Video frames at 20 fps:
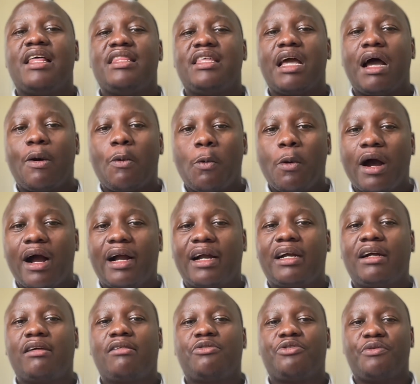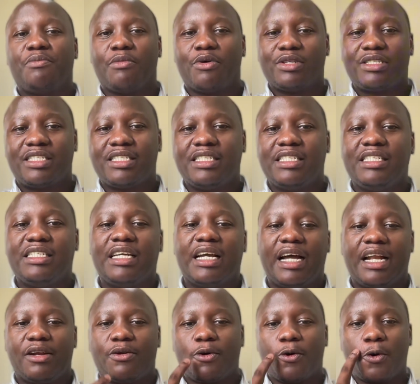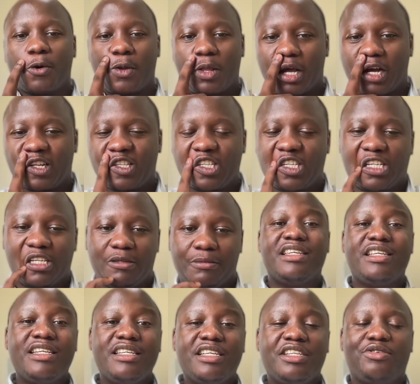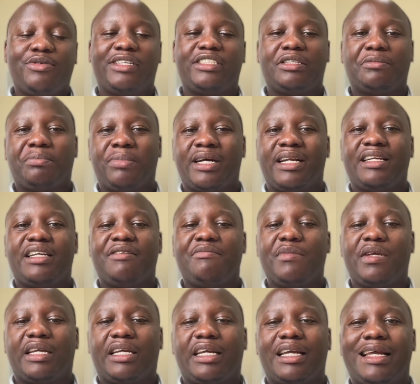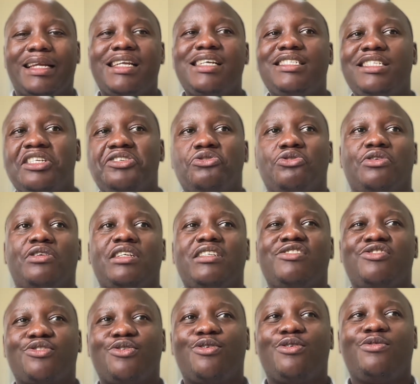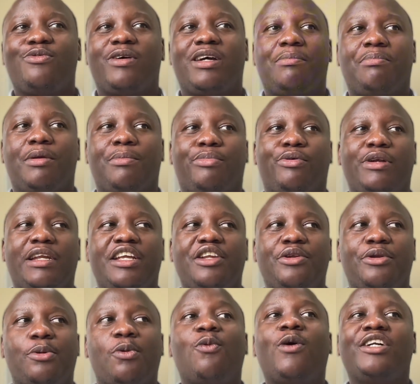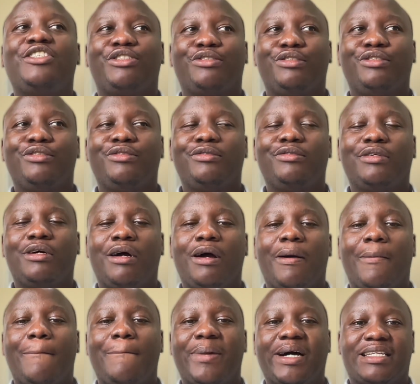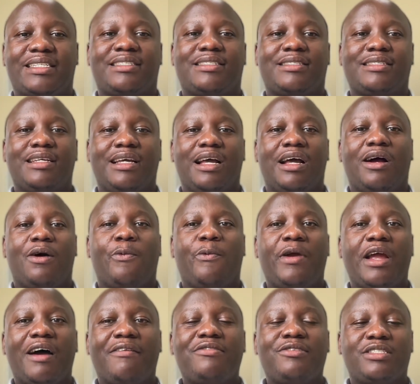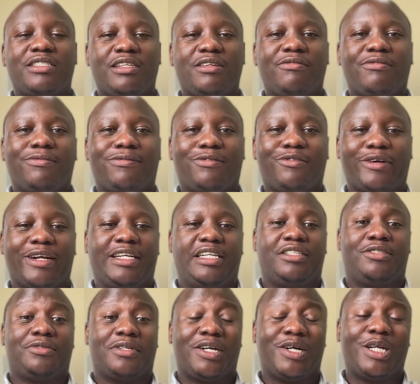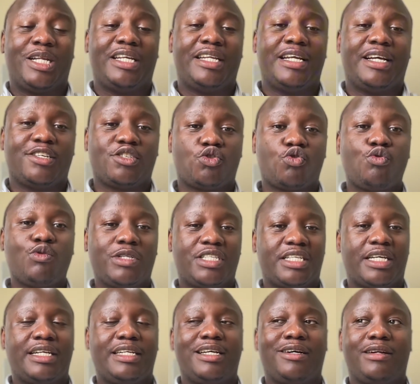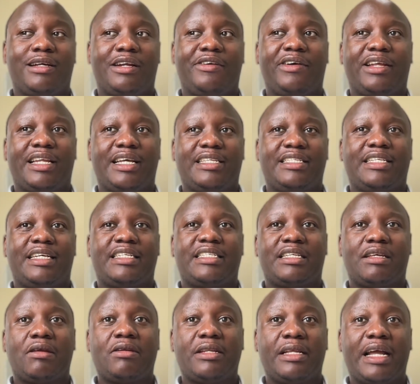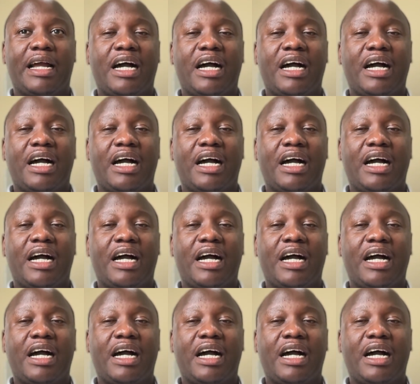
their work remotely and all that. Indeed, it was a pandemic, a disease on its own where people didn't know what to do. But we have to give credit to our leaders who sat down and realized that they